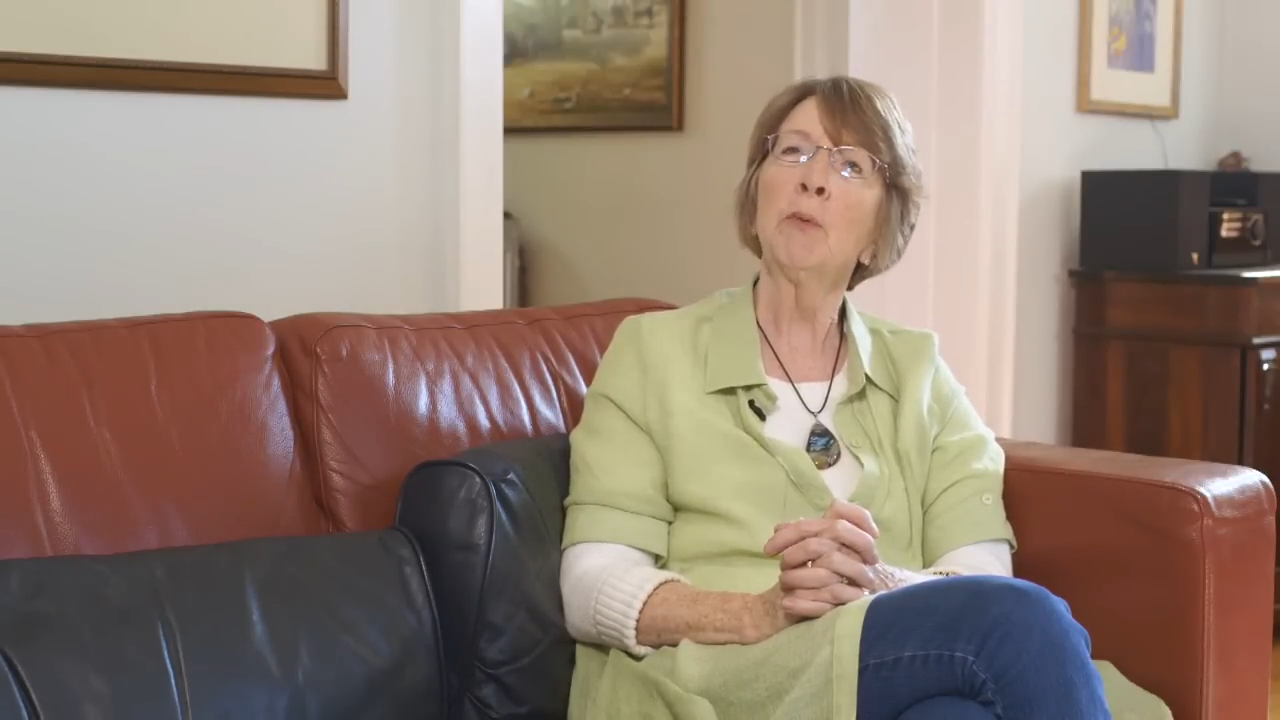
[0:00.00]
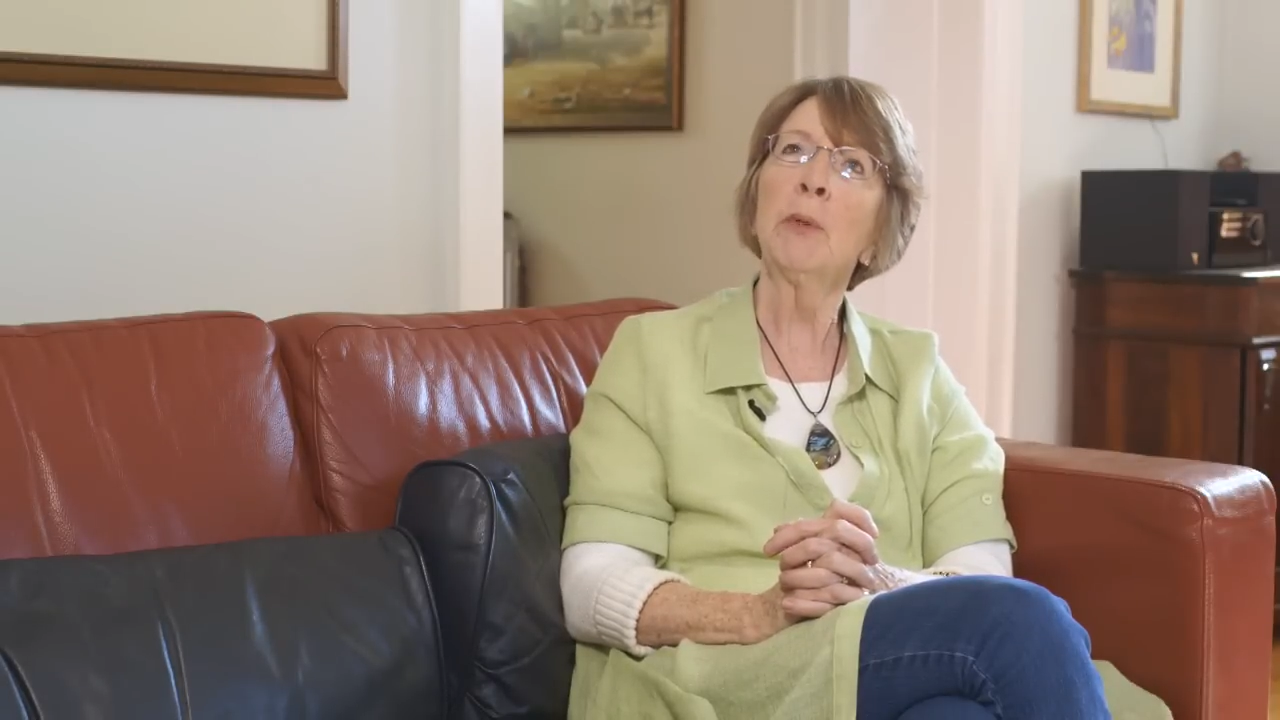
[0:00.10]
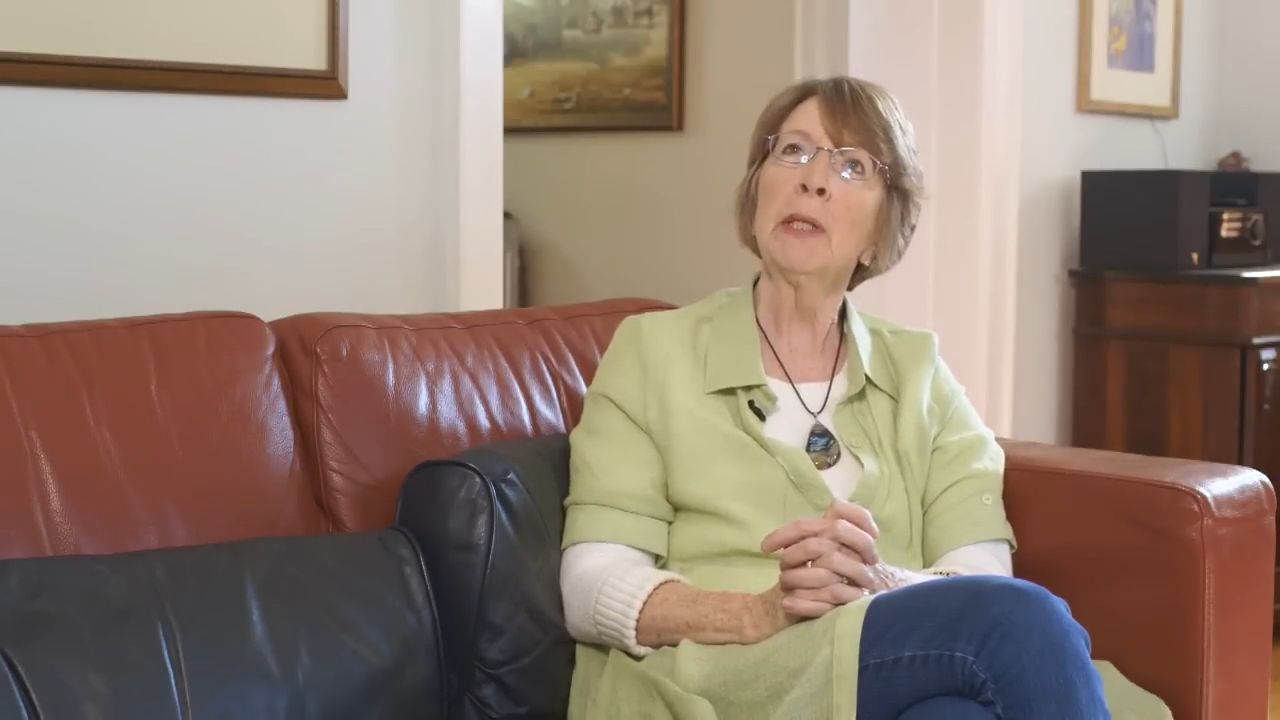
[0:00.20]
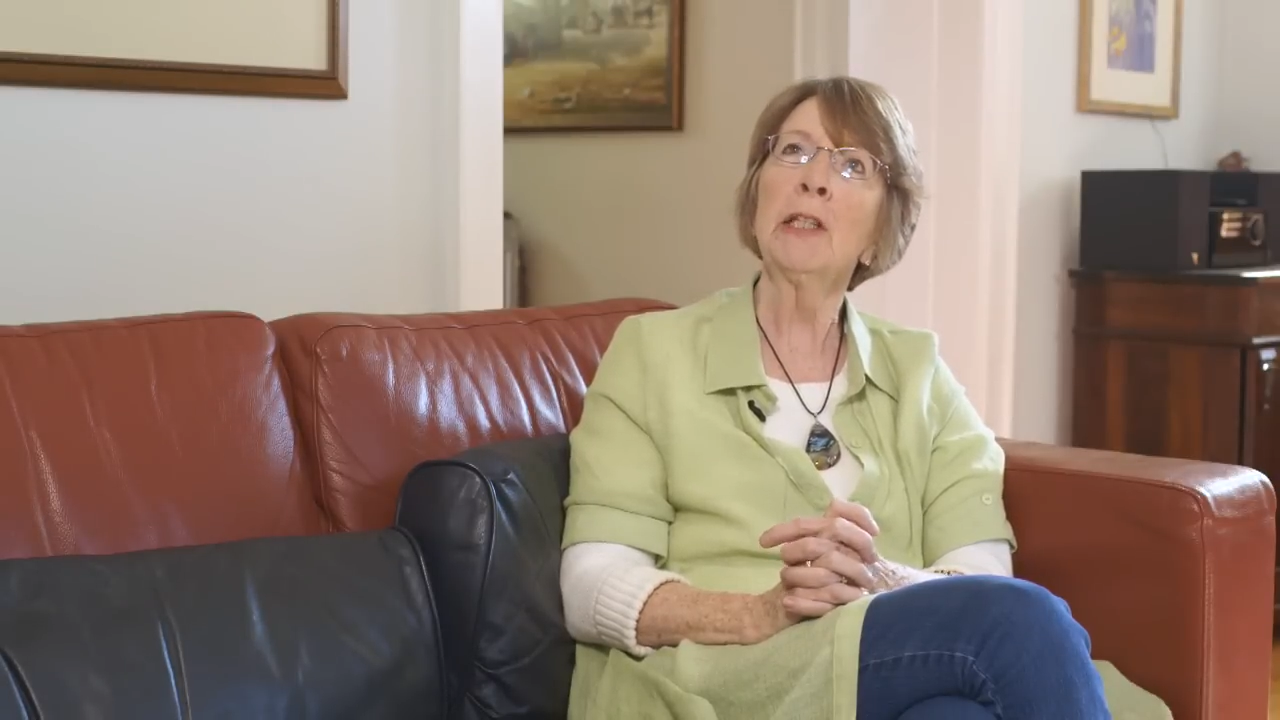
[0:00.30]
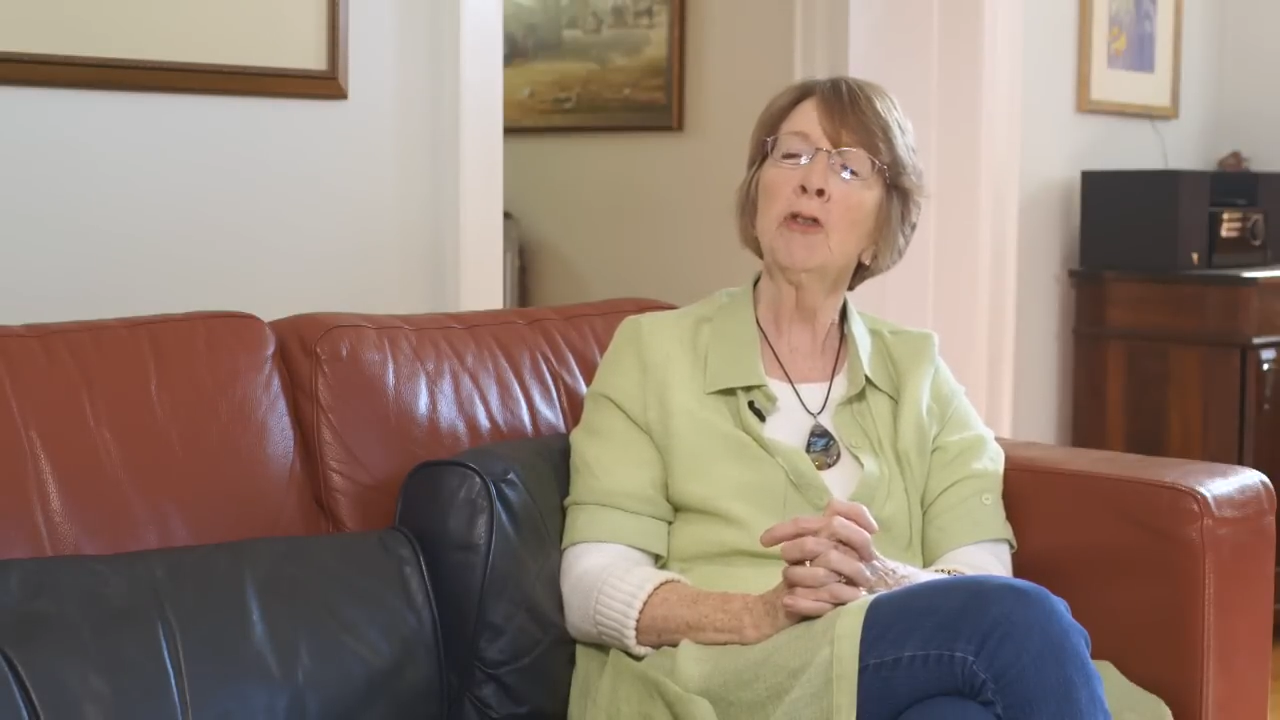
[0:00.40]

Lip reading: really